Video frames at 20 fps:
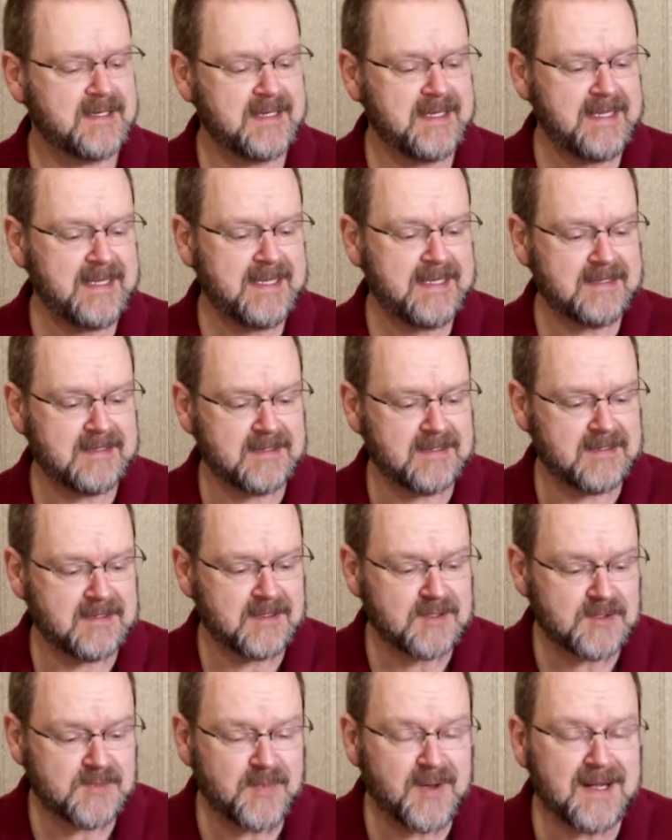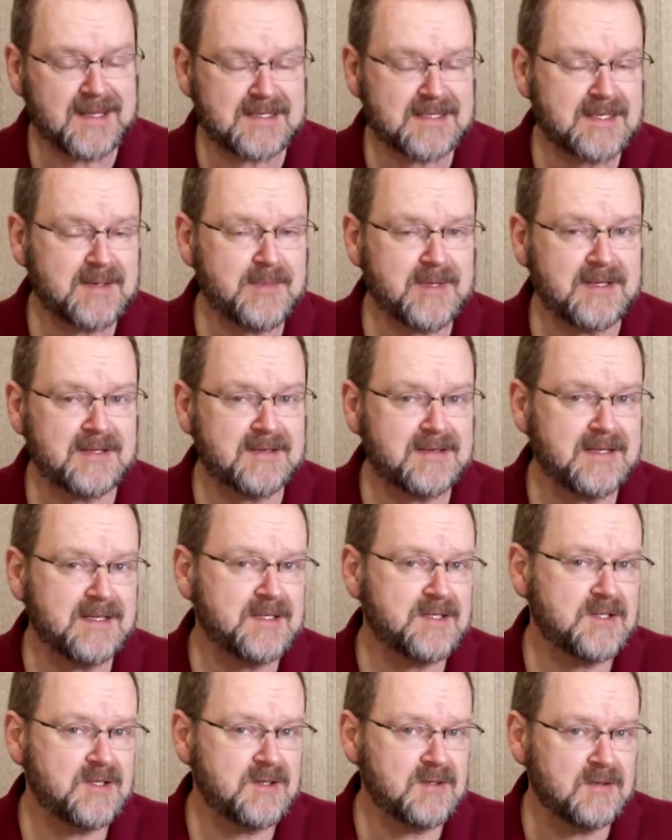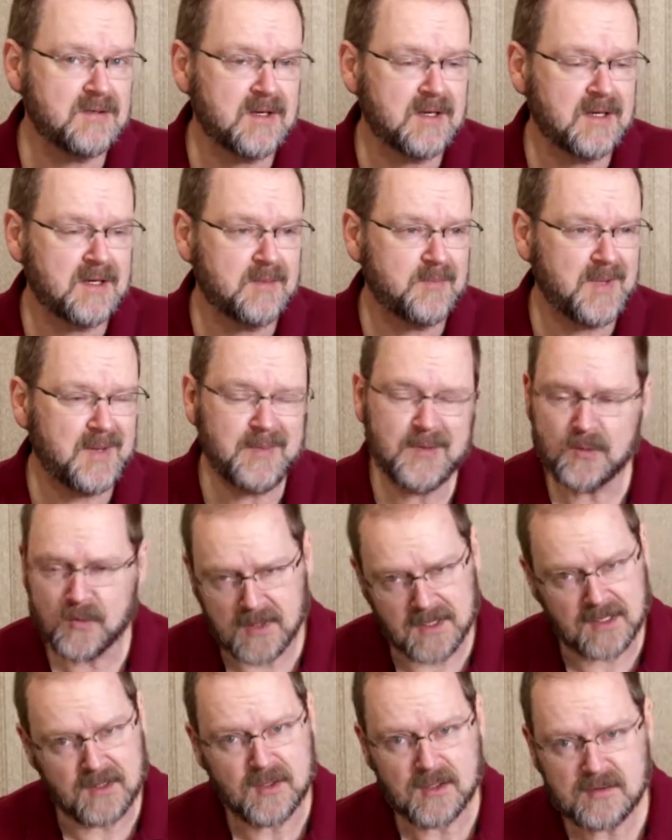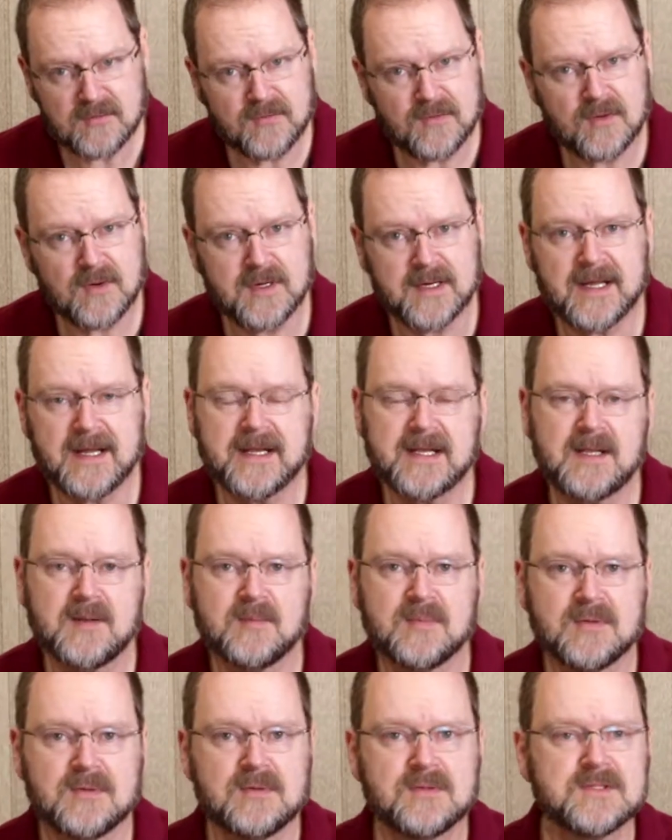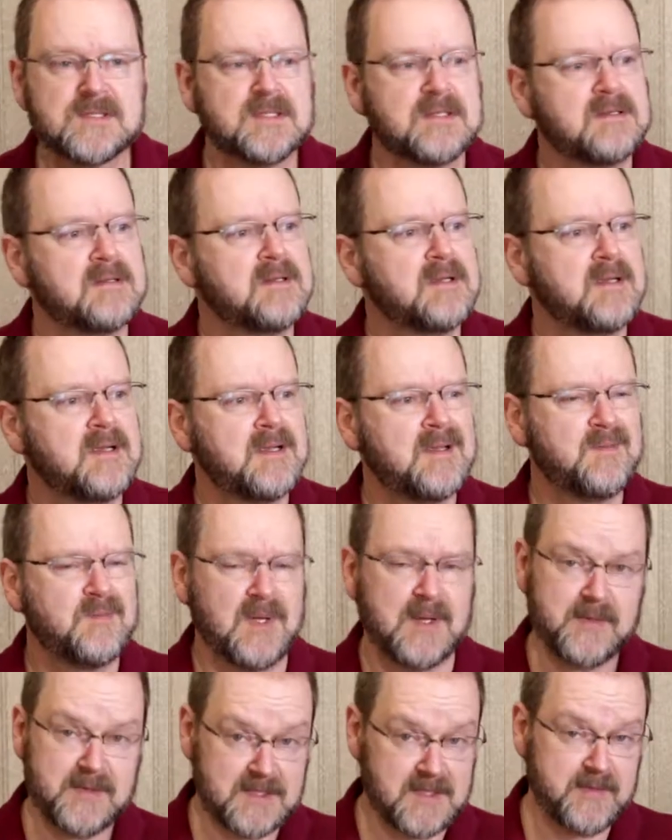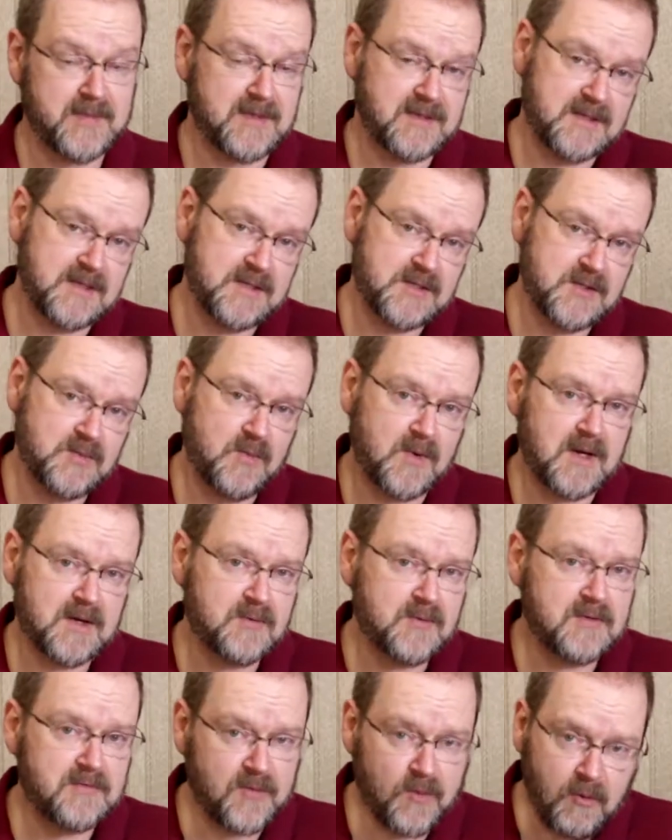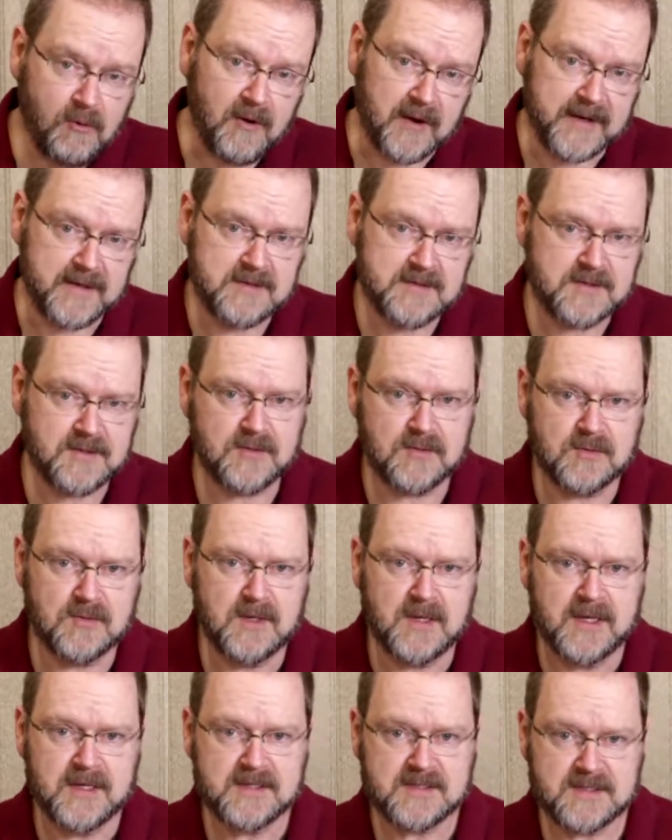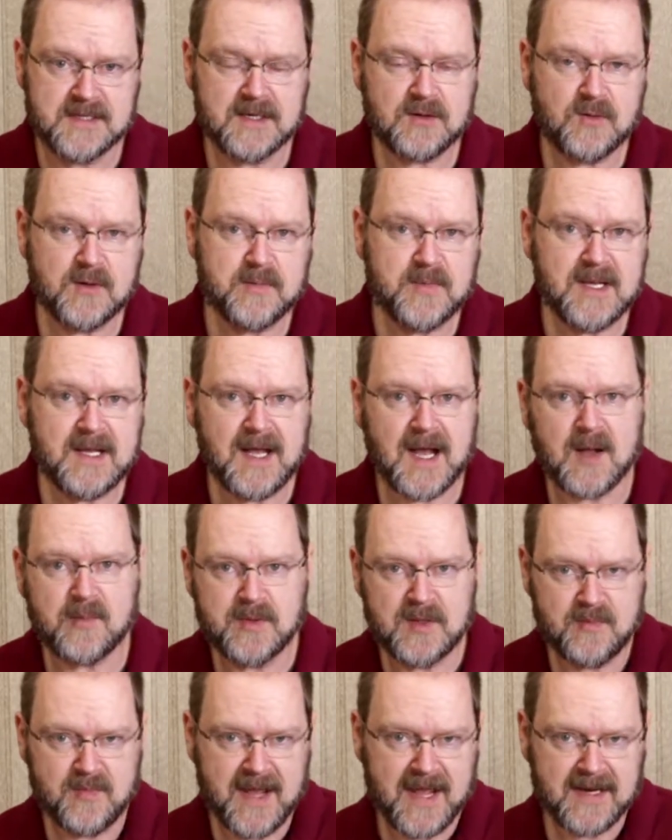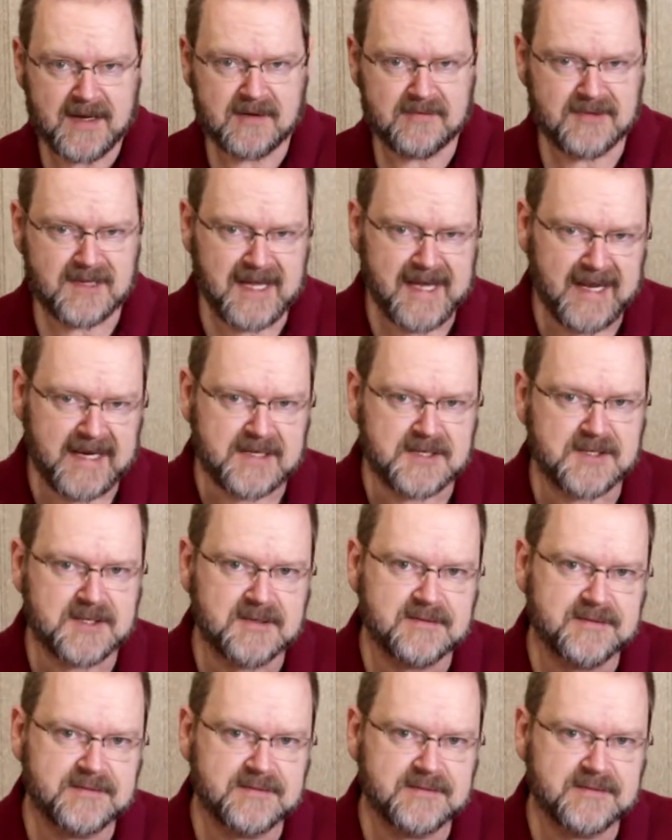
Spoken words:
and spot some of the things you maybe want to look for in hiking boots and maybe some of the things you want to avoid. So stick with me, I'll be back in a flash.